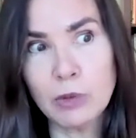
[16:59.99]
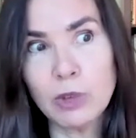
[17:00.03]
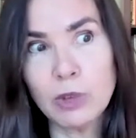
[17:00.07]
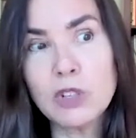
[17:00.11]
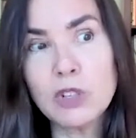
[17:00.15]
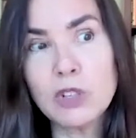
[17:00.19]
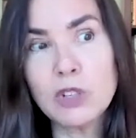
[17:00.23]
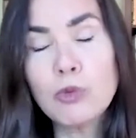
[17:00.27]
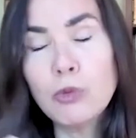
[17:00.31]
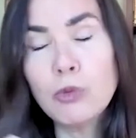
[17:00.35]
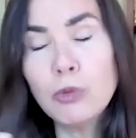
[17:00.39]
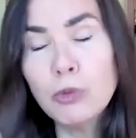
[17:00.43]

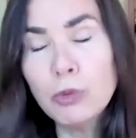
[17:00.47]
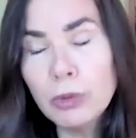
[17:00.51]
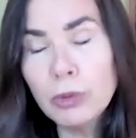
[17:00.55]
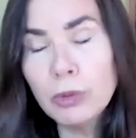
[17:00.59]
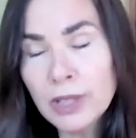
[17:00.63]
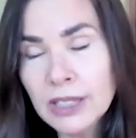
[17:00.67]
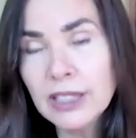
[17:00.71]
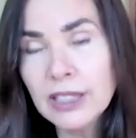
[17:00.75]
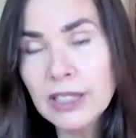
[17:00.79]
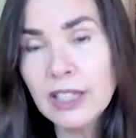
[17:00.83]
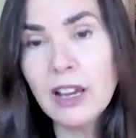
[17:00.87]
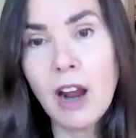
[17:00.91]
which
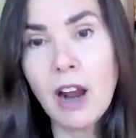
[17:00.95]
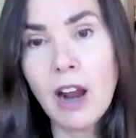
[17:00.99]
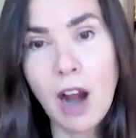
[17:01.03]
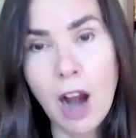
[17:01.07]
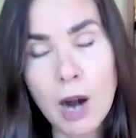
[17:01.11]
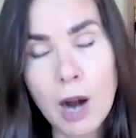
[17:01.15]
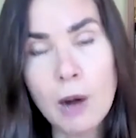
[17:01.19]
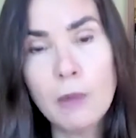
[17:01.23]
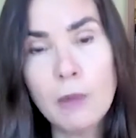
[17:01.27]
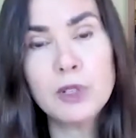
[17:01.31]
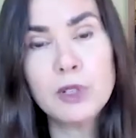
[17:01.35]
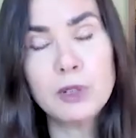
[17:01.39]
really
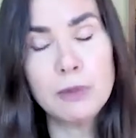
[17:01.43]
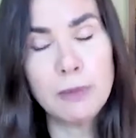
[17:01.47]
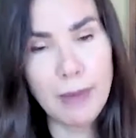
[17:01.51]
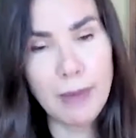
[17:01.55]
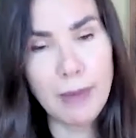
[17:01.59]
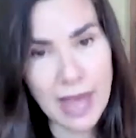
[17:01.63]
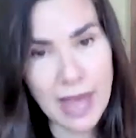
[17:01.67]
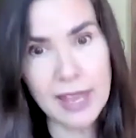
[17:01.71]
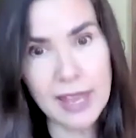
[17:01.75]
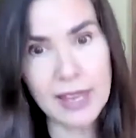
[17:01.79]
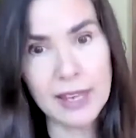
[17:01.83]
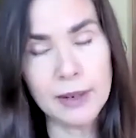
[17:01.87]
harms
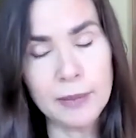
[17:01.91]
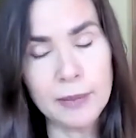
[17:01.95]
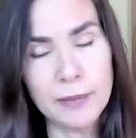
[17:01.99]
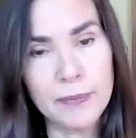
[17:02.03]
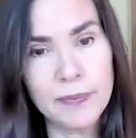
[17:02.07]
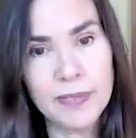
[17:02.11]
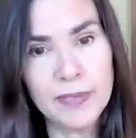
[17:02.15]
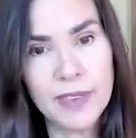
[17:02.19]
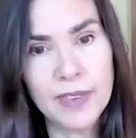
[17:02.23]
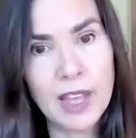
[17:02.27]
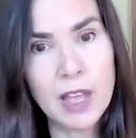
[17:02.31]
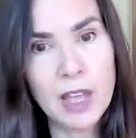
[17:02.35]
men,
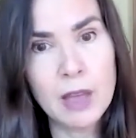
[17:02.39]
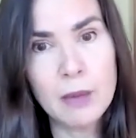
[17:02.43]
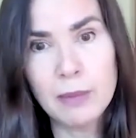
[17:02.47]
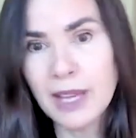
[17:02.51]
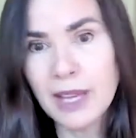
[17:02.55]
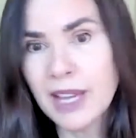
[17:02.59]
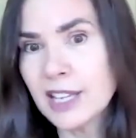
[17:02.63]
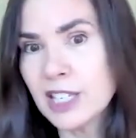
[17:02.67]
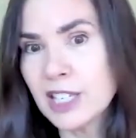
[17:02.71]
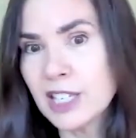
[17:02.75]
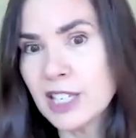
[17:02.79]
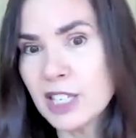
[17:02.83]

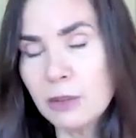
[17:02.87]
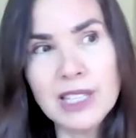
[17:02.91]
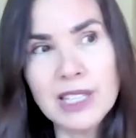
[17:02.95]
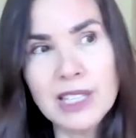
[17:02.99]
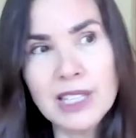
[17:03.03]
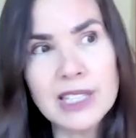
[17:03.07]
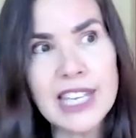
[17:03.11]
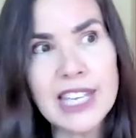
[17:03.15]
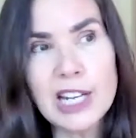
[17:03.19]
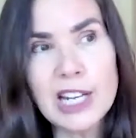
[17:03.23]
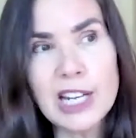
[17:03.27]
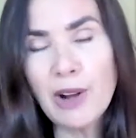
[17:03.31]
because it
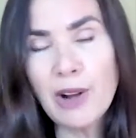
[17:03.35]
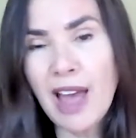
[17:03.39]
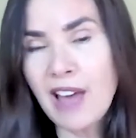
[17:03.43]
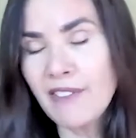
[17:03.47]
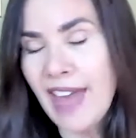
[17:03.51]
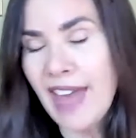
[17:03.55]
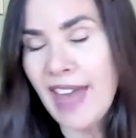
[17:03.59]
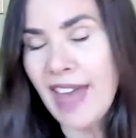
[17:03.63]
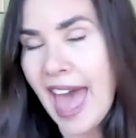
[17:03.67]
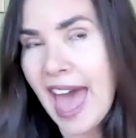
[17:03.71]
means they don't have